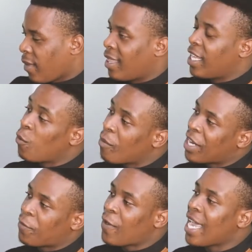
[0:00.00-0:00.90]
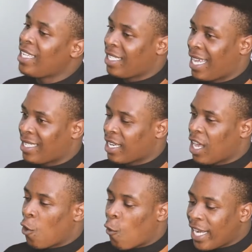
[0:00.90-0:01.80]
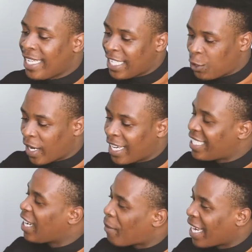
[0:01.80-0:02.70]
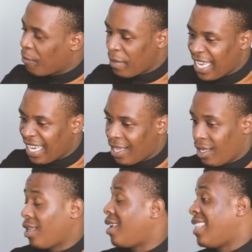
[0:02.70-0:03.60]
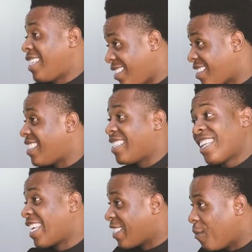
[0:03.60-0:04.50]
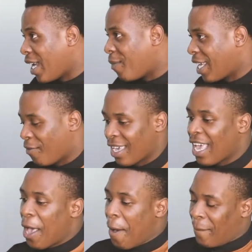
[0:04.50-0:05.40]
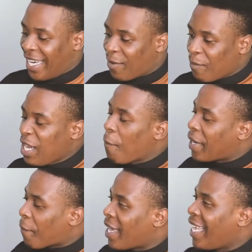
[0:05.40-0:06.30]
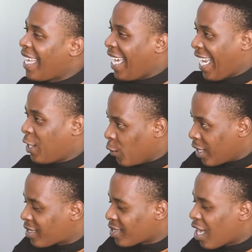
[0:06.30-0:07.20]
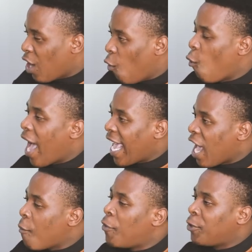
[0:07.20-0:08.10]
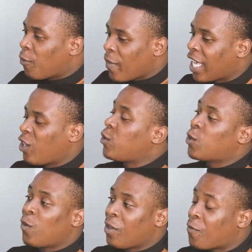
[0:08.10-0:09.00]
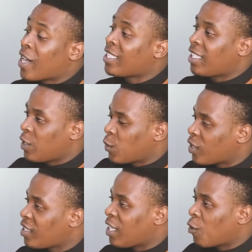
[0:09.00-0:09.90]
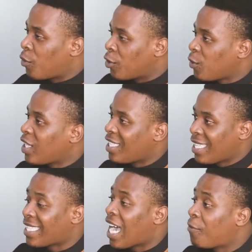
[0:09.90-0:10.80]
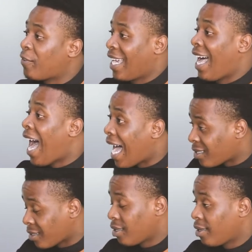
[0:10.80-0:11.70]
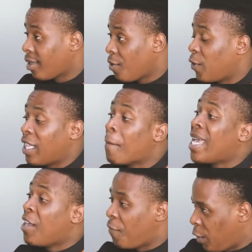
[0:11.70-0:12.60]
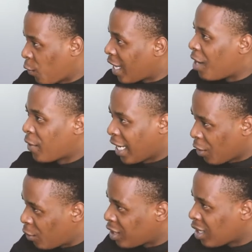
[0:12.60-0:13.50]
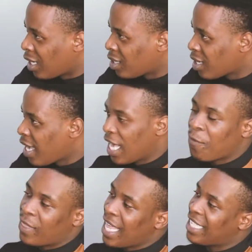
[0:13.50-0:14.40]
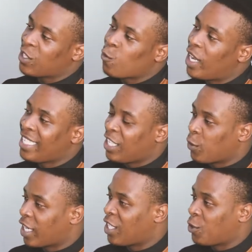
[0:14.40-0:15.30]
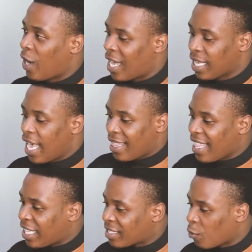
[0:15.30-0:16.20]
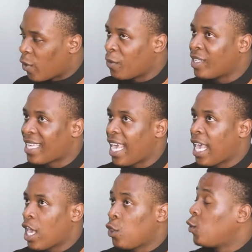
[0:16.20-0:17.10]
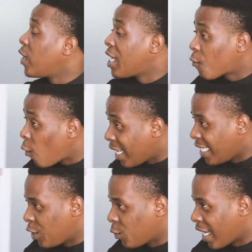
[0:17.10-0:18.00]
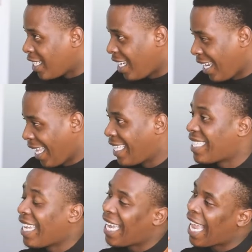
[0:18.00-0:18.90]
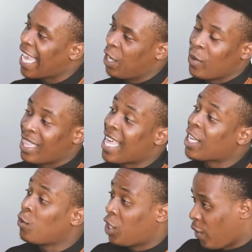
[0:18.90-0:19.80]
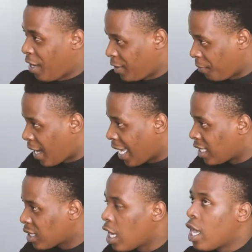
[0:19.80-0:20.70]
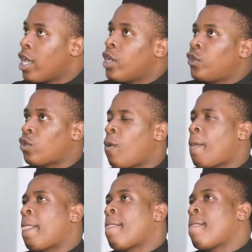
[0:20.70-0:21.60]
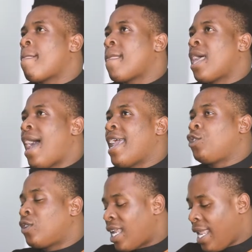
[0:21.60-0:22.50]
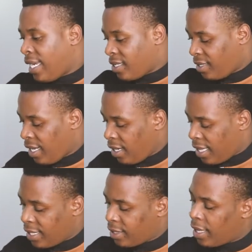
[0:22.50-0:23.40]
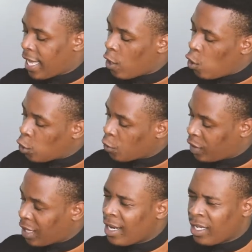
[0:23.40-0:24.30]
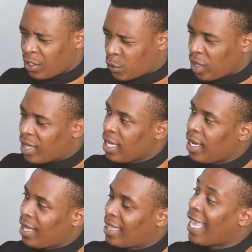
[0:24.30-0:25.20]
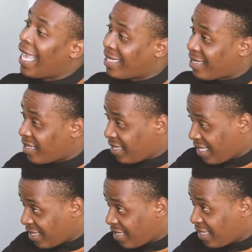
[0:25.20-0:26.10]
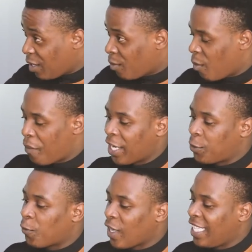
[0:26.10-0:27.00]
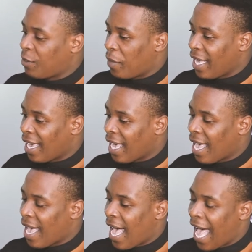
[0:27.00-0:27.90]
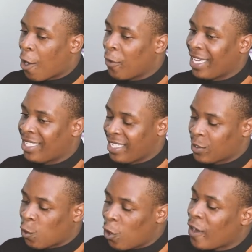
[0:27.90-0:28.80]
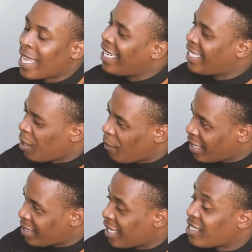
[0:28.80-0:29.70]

And then we might find that quality education might mean, and that this is just an example I'm giving, might mean preparing graduates who are able to make use of the vast resources and opportunity that Africa has. for the benefit of the African continent. If that is quality education to us, then this, when we say you don't have quality education, it's in line with that which we have defined. So I totally understand that there are a lot of challenges within the existing system, part of it being how it is colonially templated.